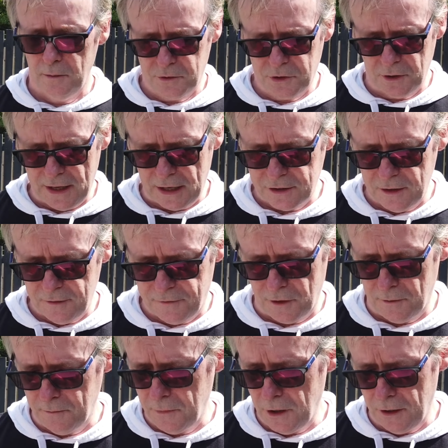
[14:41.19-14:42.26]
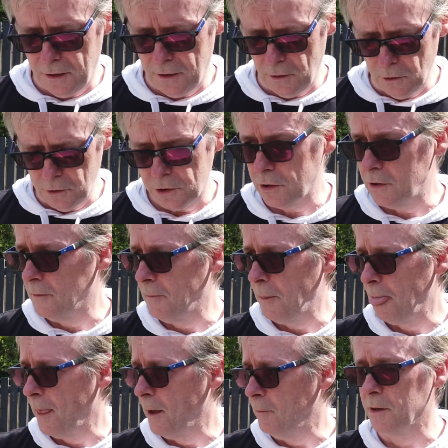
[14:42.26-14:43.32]
So that's it from us,
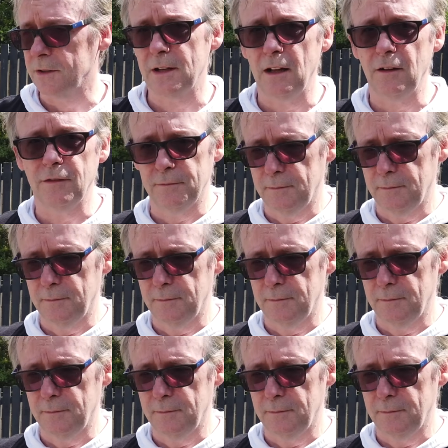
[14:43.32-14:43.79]
myself